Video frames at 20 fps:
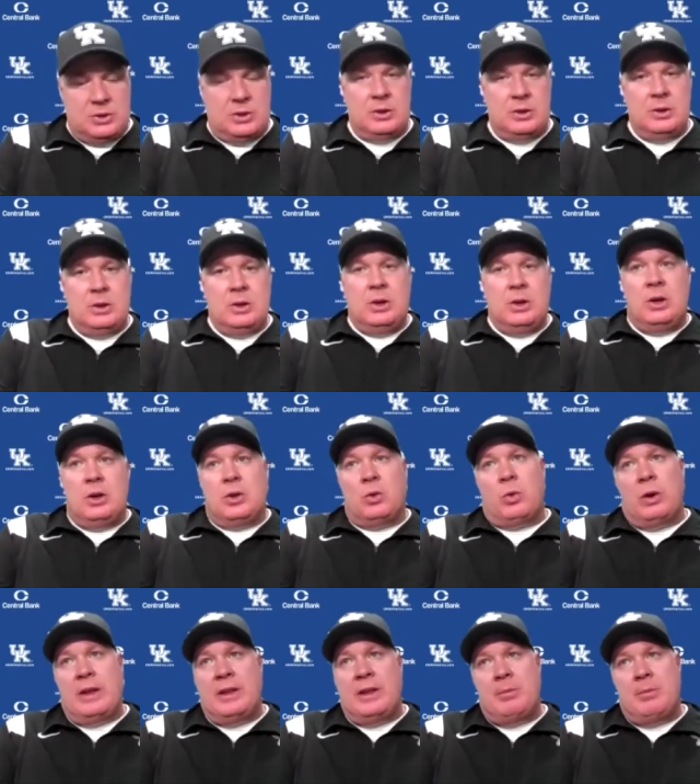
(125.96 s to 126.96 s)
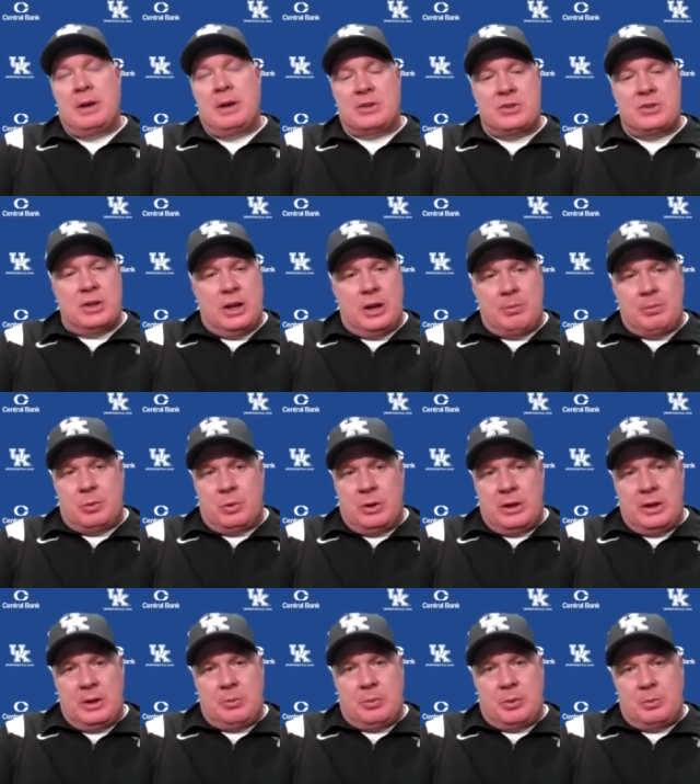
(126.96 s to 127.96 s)
the, the way they mix it up, the way
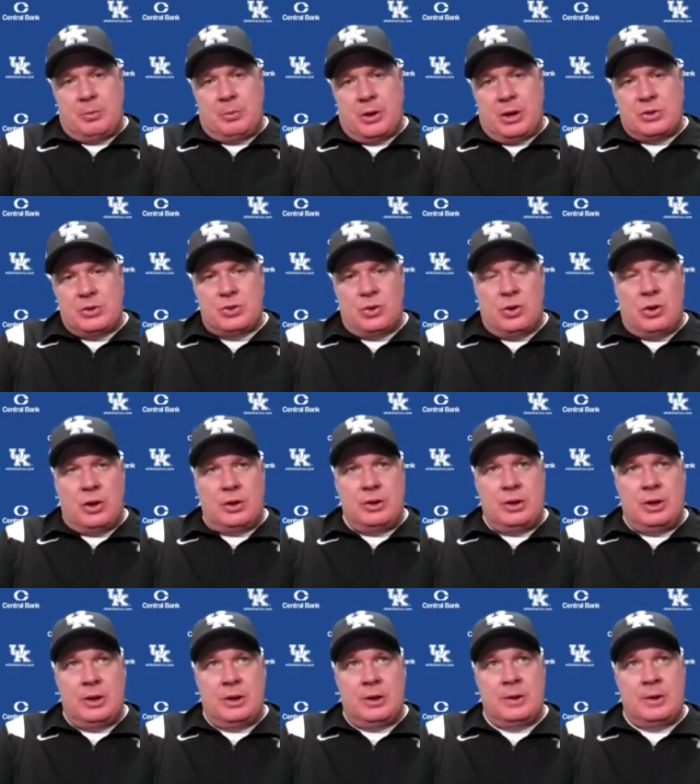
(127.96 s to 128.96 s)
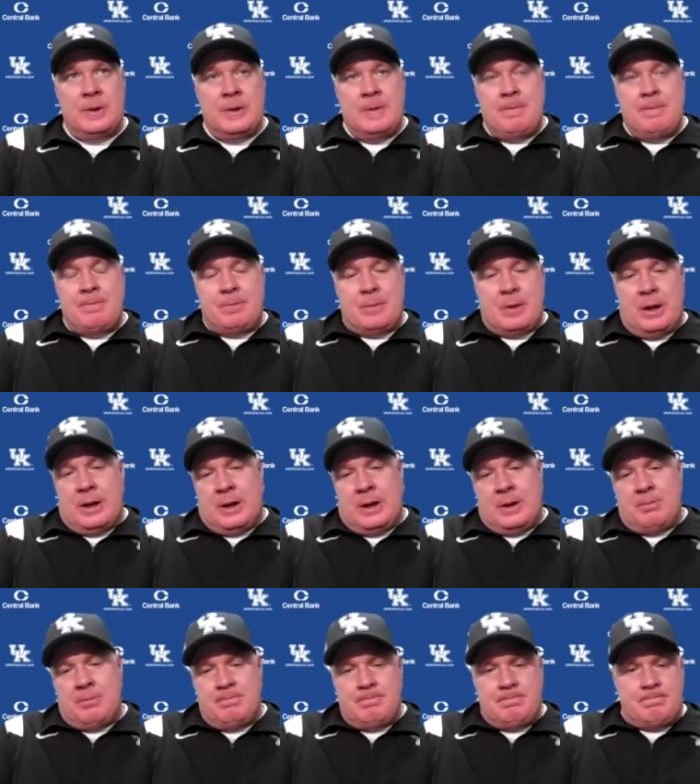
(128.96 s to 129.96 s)
they put pressure on you.
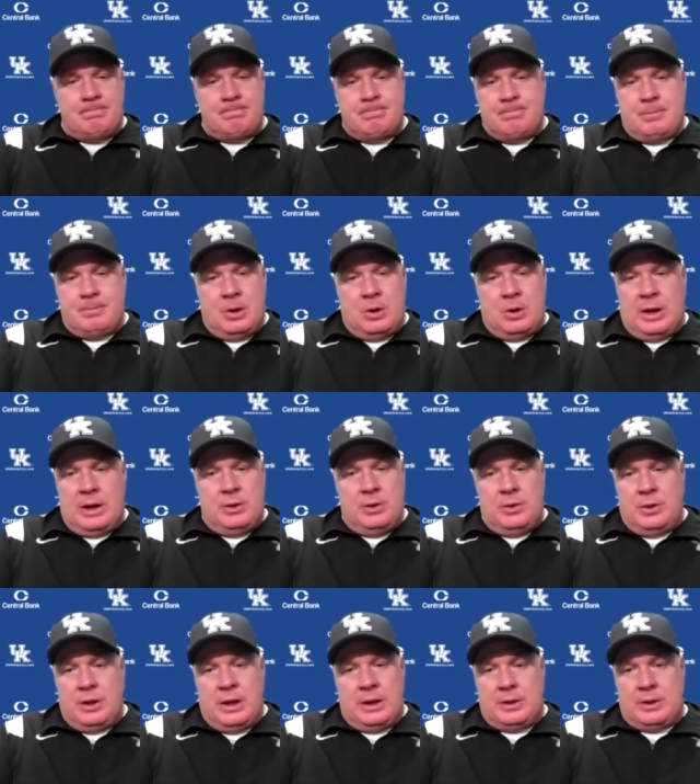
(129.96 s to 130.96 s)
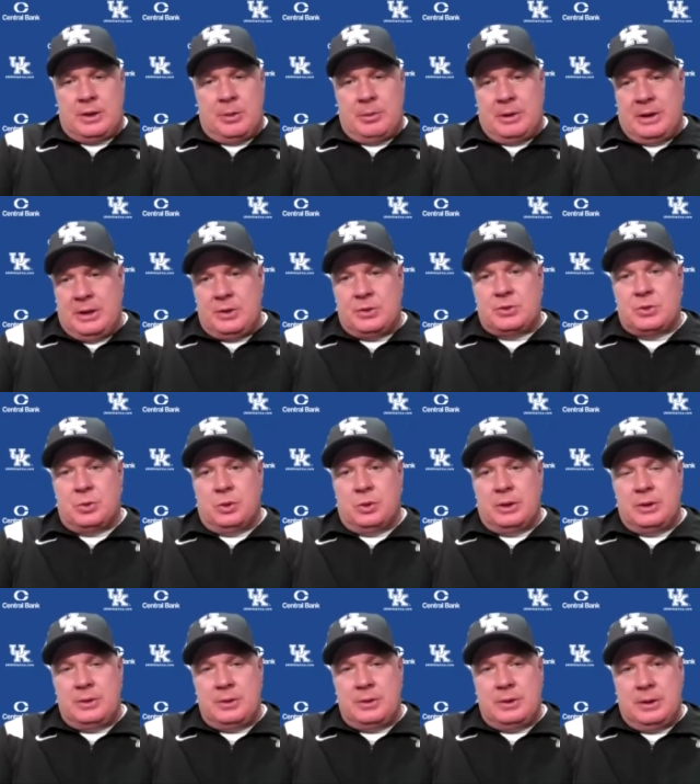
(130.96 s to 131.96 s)
Um, you know, I knew that coming into it,
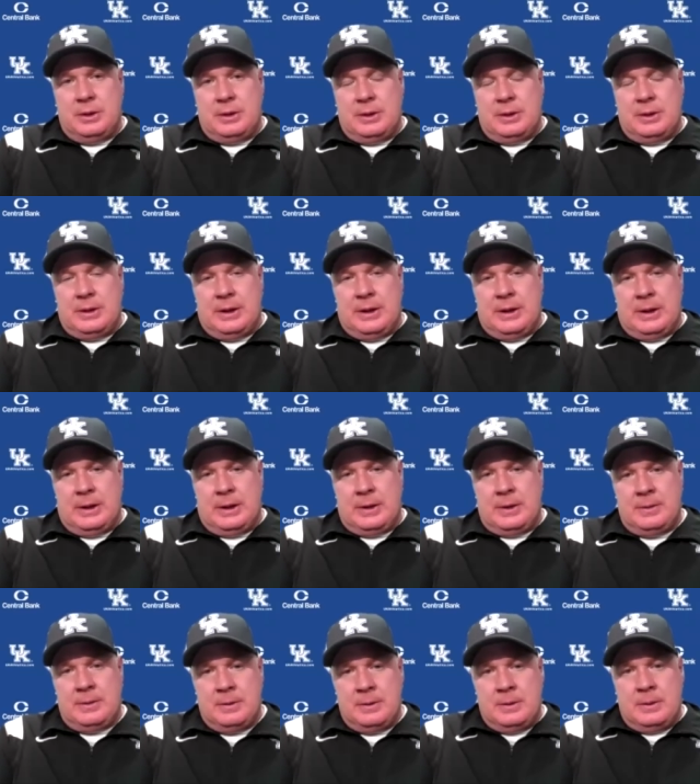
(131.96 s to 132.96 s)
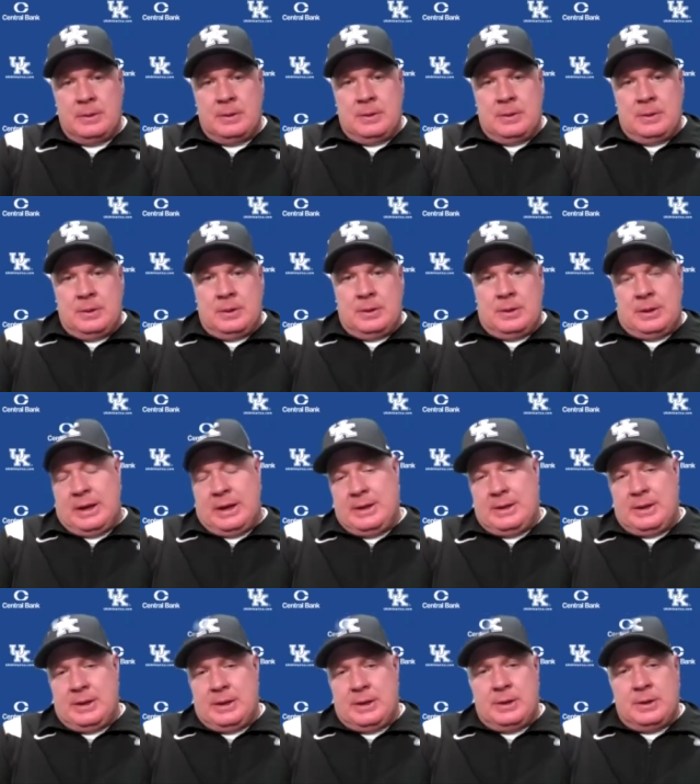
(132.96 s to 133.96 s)
and uh, they
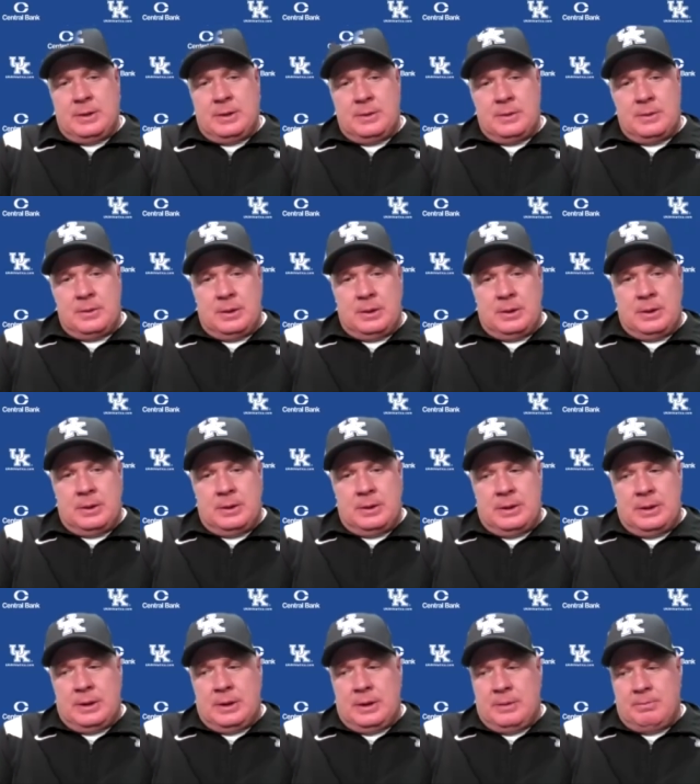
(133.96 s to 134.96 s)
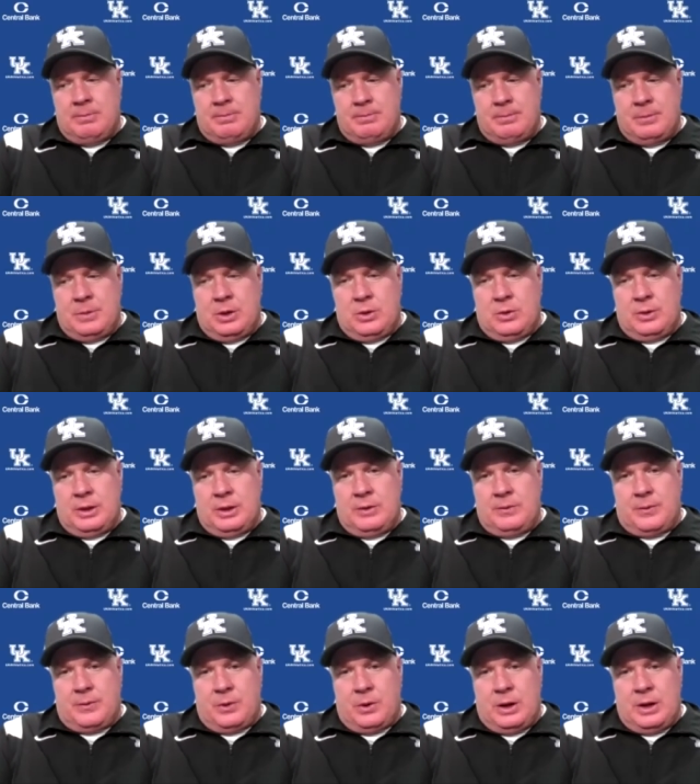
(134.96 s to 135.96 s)
did. And um, you know, and then
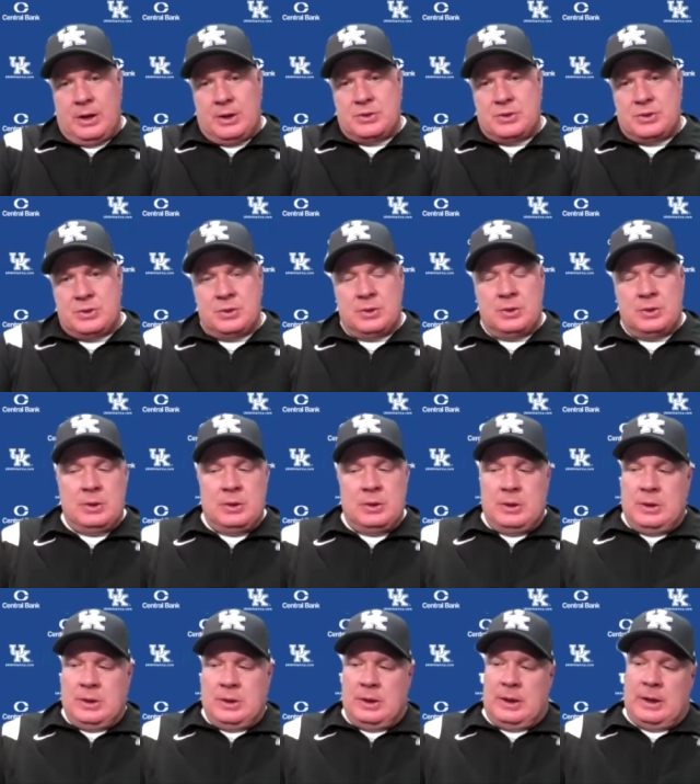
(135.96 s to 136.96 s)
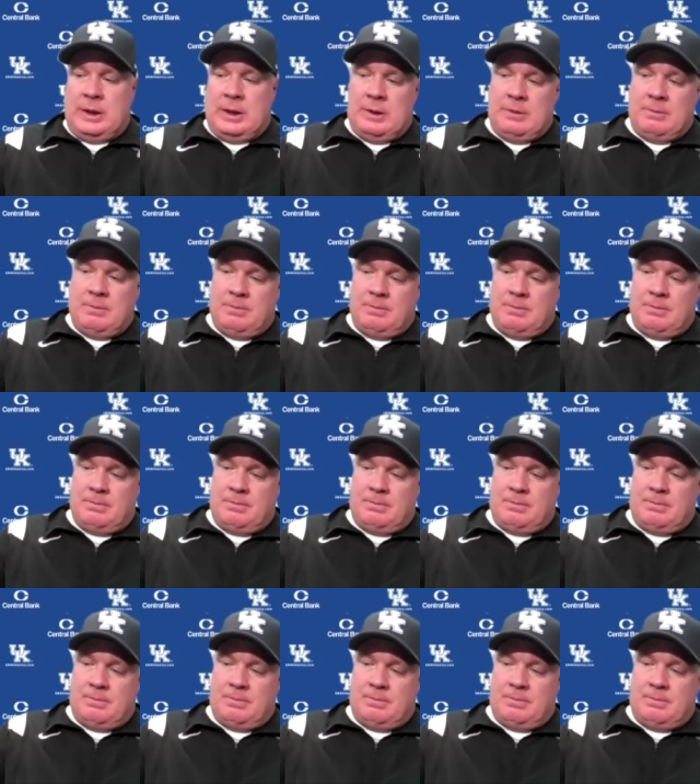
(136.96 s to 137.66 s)
for us, um,